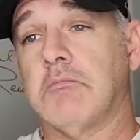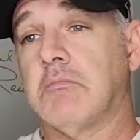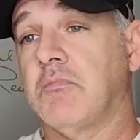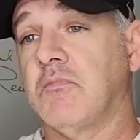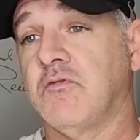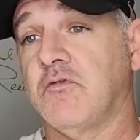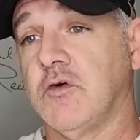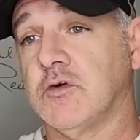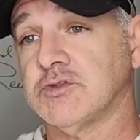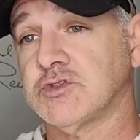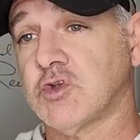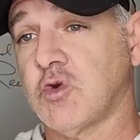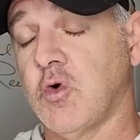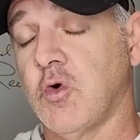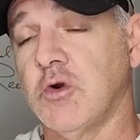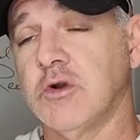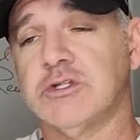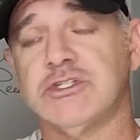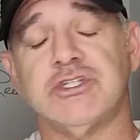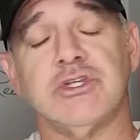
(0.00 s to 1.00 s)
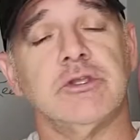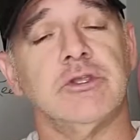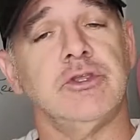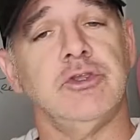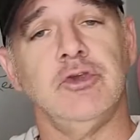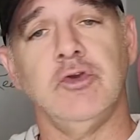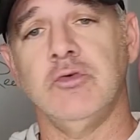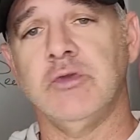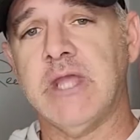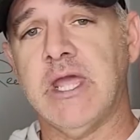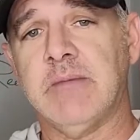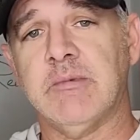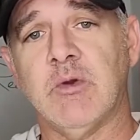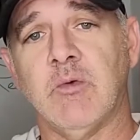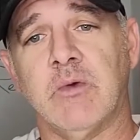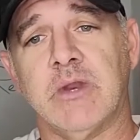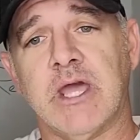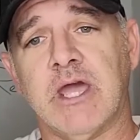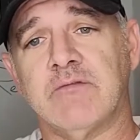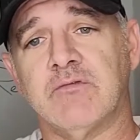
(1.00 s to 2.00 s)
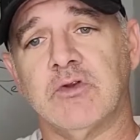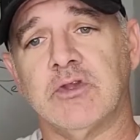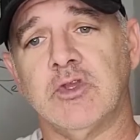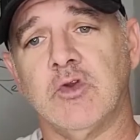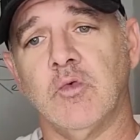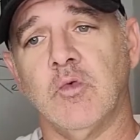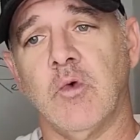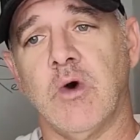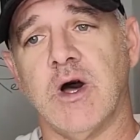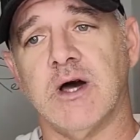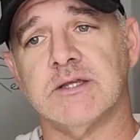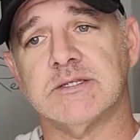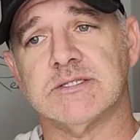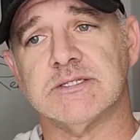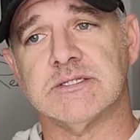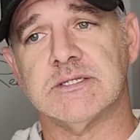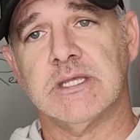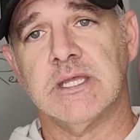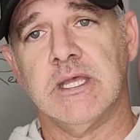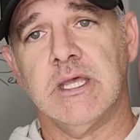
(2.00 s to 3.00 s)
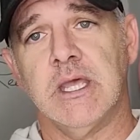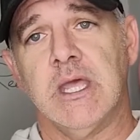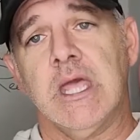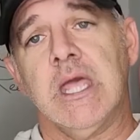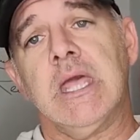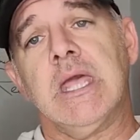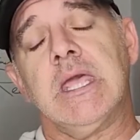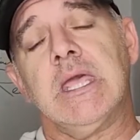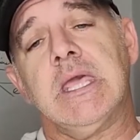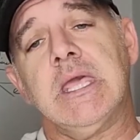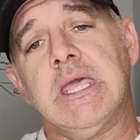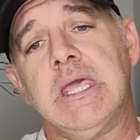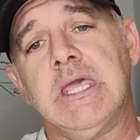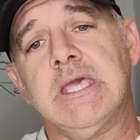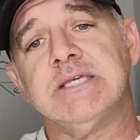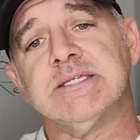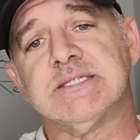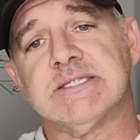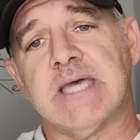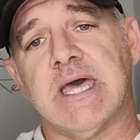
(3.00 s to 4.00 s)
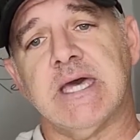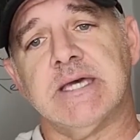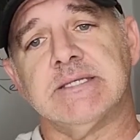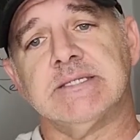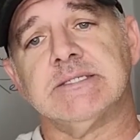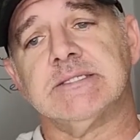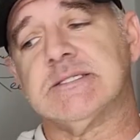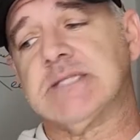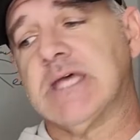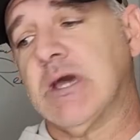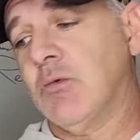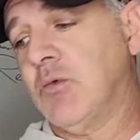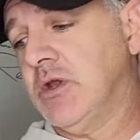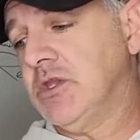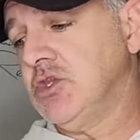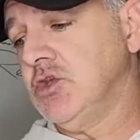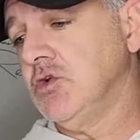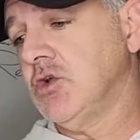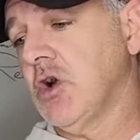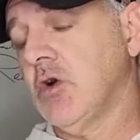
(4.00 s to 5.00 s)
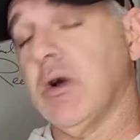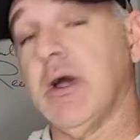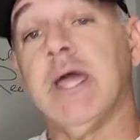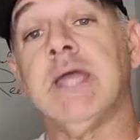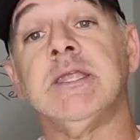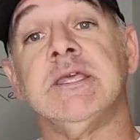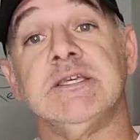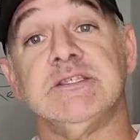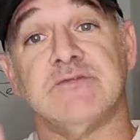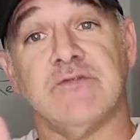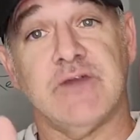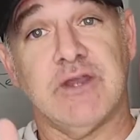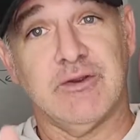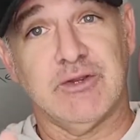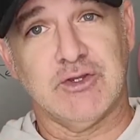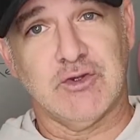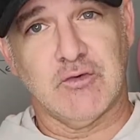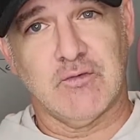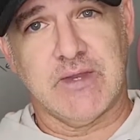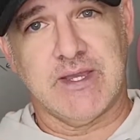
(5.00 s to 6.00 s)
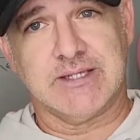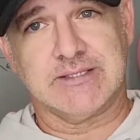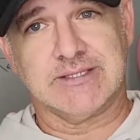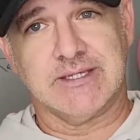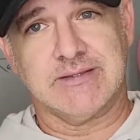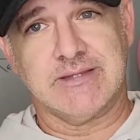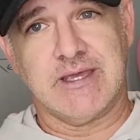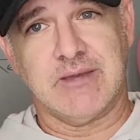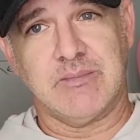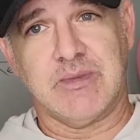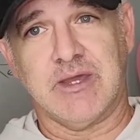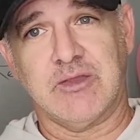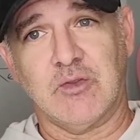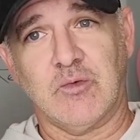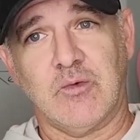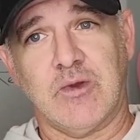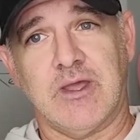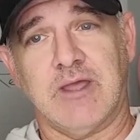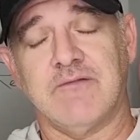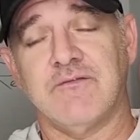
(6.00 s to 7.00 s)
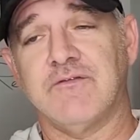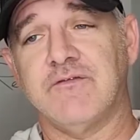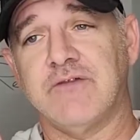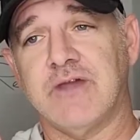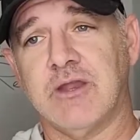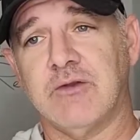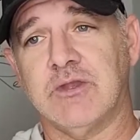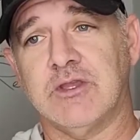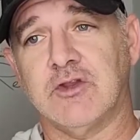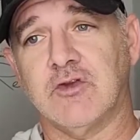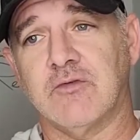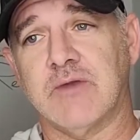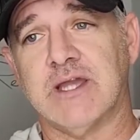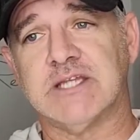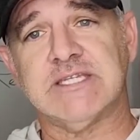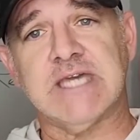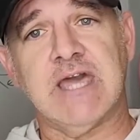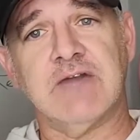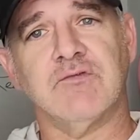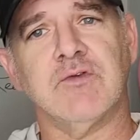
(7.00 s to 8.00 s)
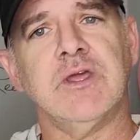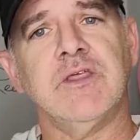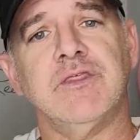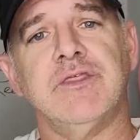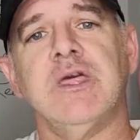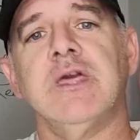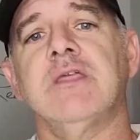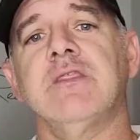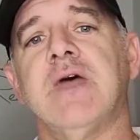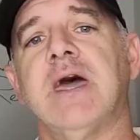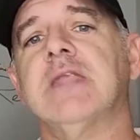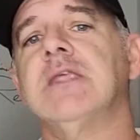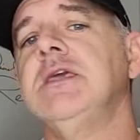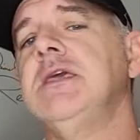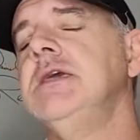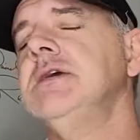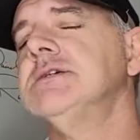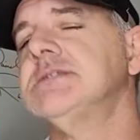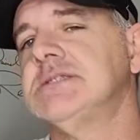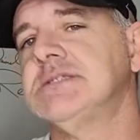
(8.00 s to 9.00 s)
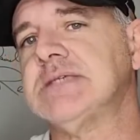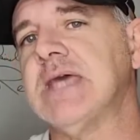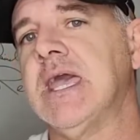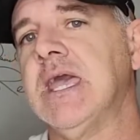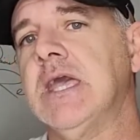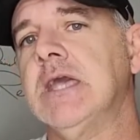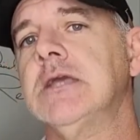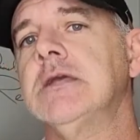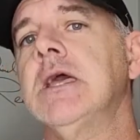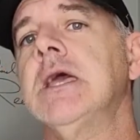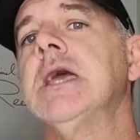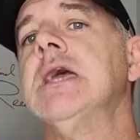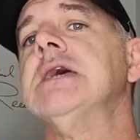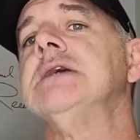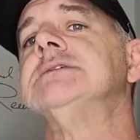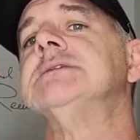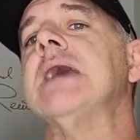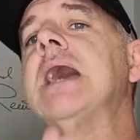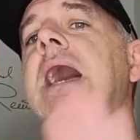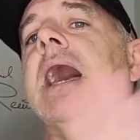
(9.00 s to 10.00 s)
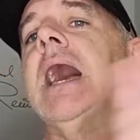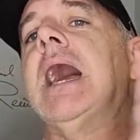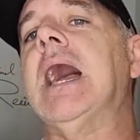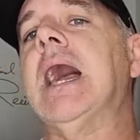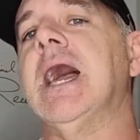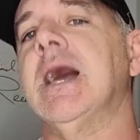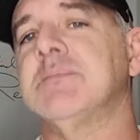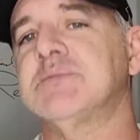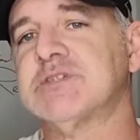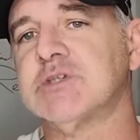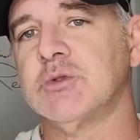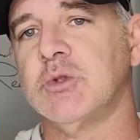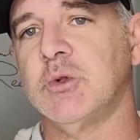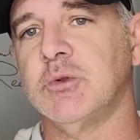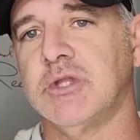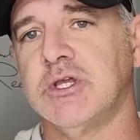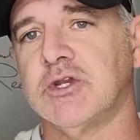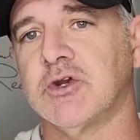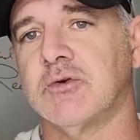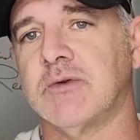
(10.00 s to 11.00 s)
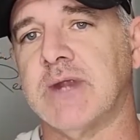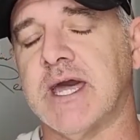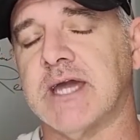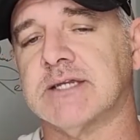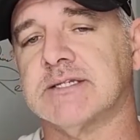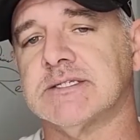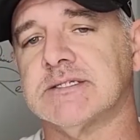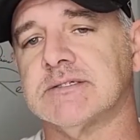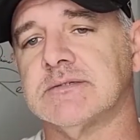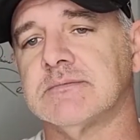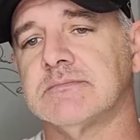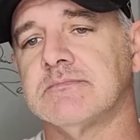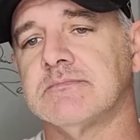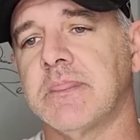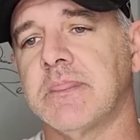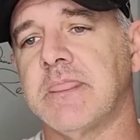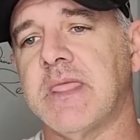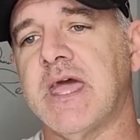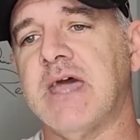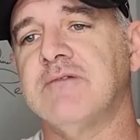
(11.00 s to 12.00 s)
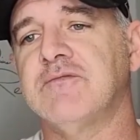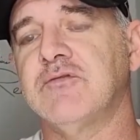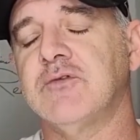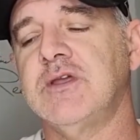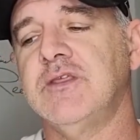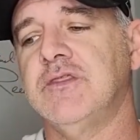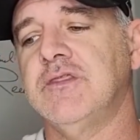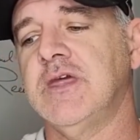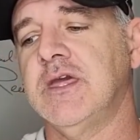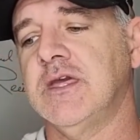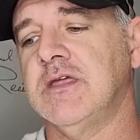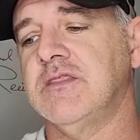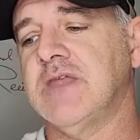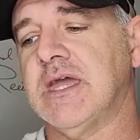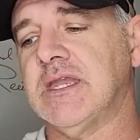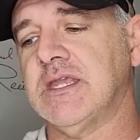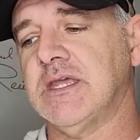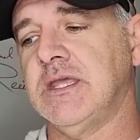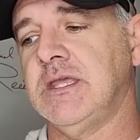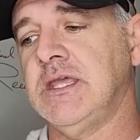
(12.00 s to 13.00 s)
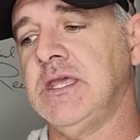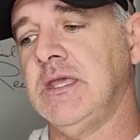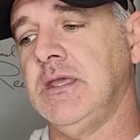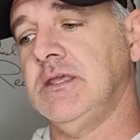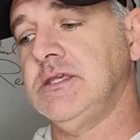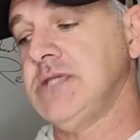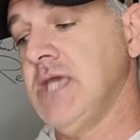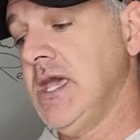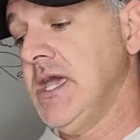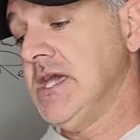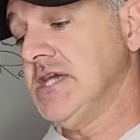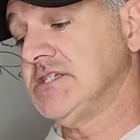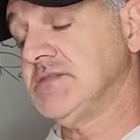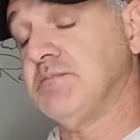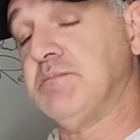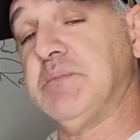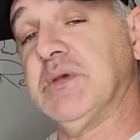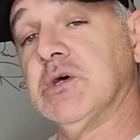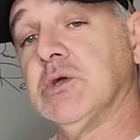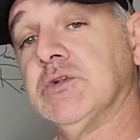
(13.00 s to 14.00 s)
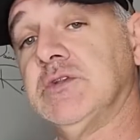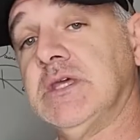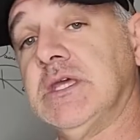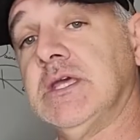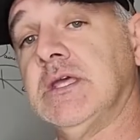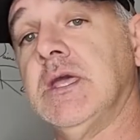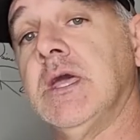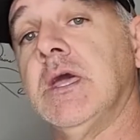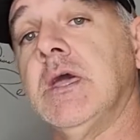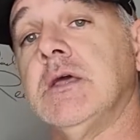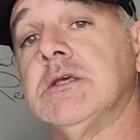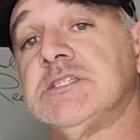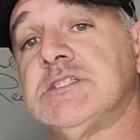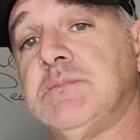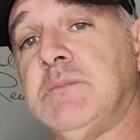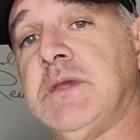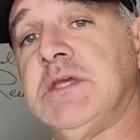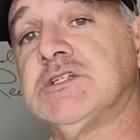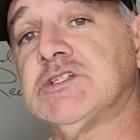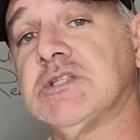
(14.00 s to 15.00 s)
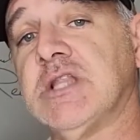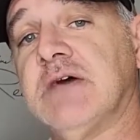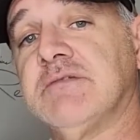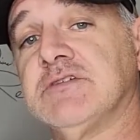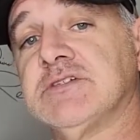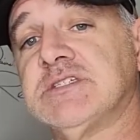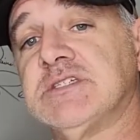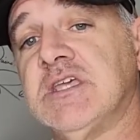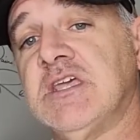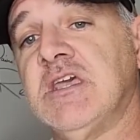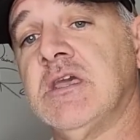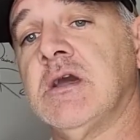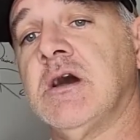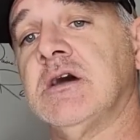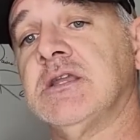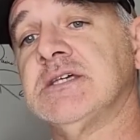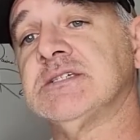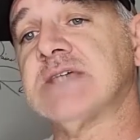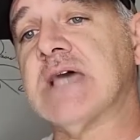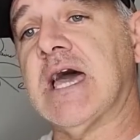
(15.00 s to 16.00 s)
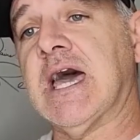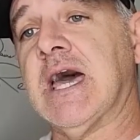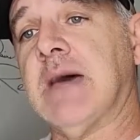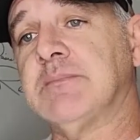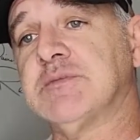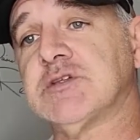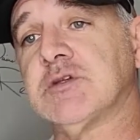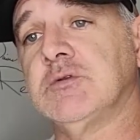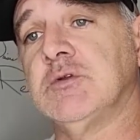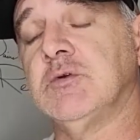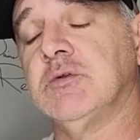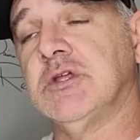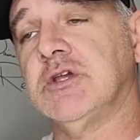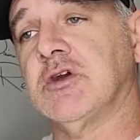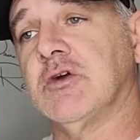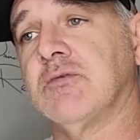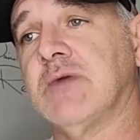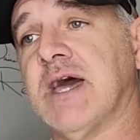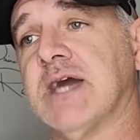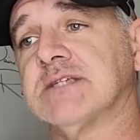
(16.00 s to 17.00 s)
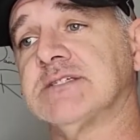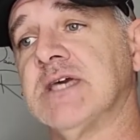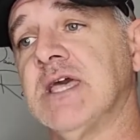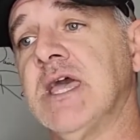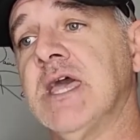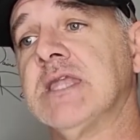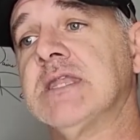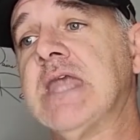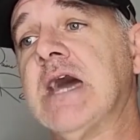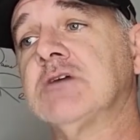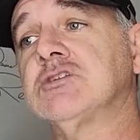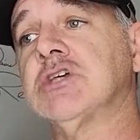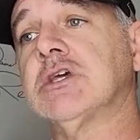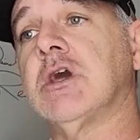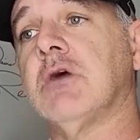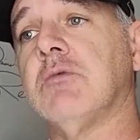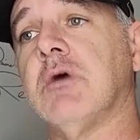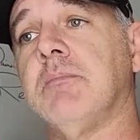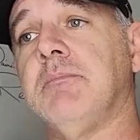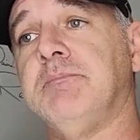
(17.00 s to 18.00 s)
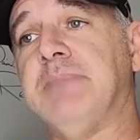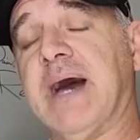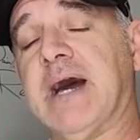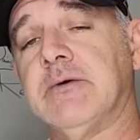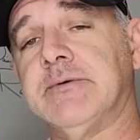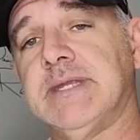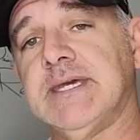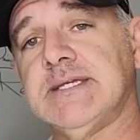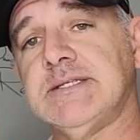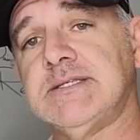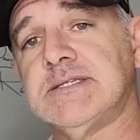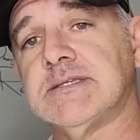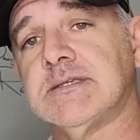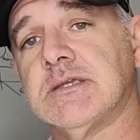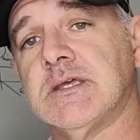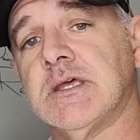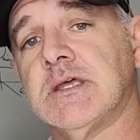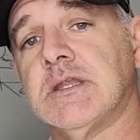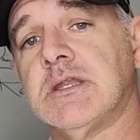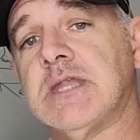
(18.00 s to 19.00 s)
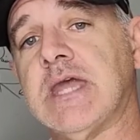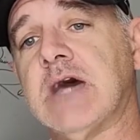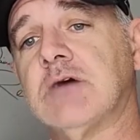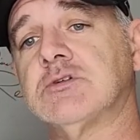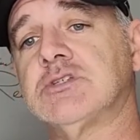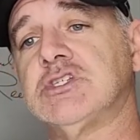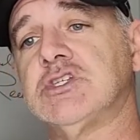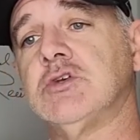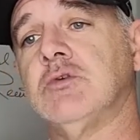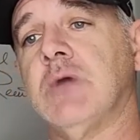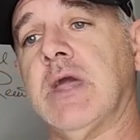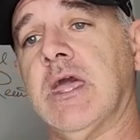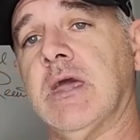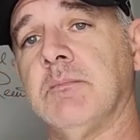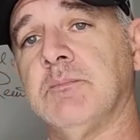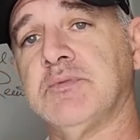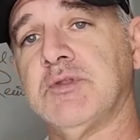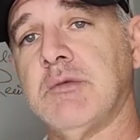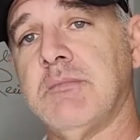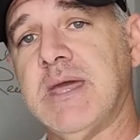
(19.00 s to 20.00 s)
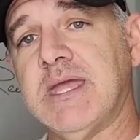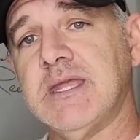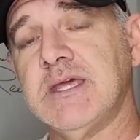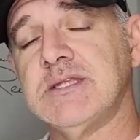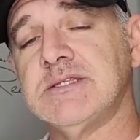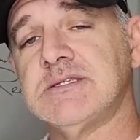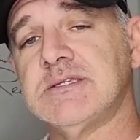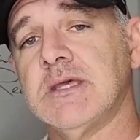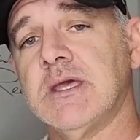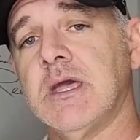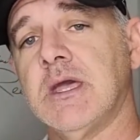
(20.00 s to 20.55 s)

false chords, you name it, whatever you want. He says that when you go, and he's very correct on that, by the way, very correct. Everything that he is saying is absolutely correct. Everything that he is building speech level singing on is absolutely correct. Now, to go about it, now to implement it,